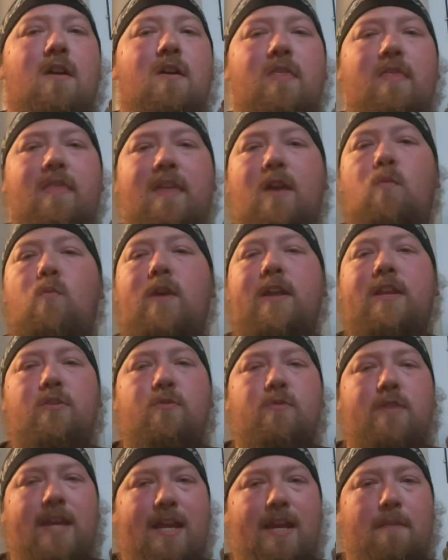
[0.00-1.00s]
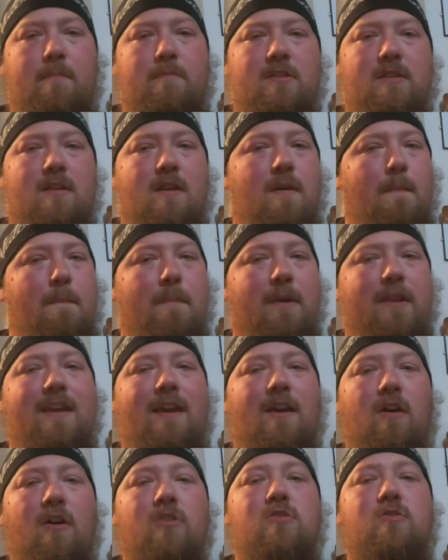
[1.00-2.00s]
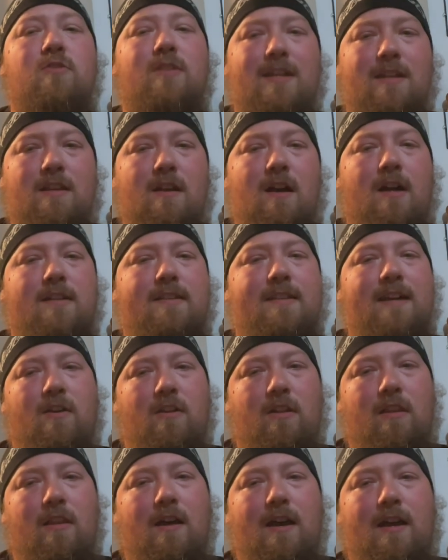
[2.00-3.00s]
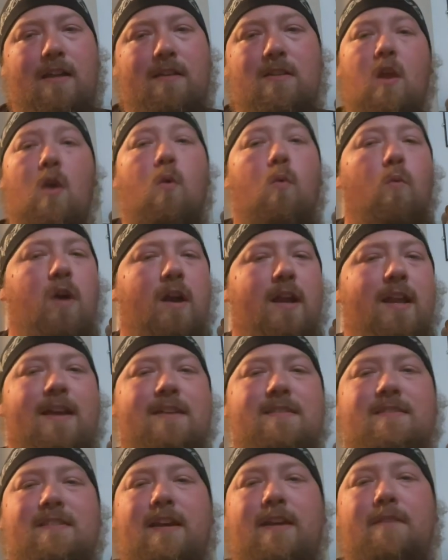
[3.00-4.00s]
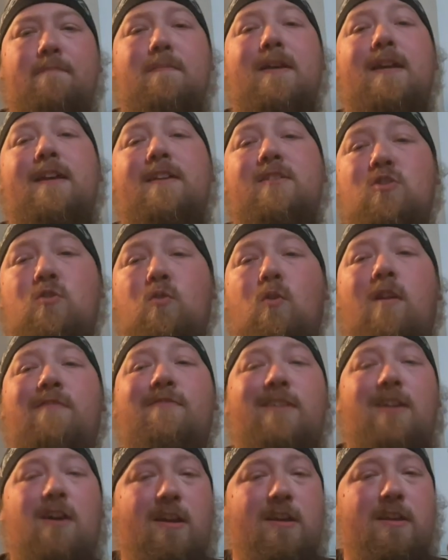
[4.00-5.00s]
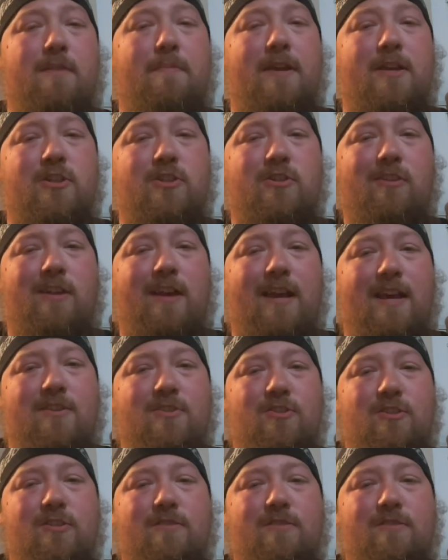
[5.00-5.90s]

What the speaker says: They win you games, but they also get knocked out a lot. What can I say? It's sort of an occupational hazard.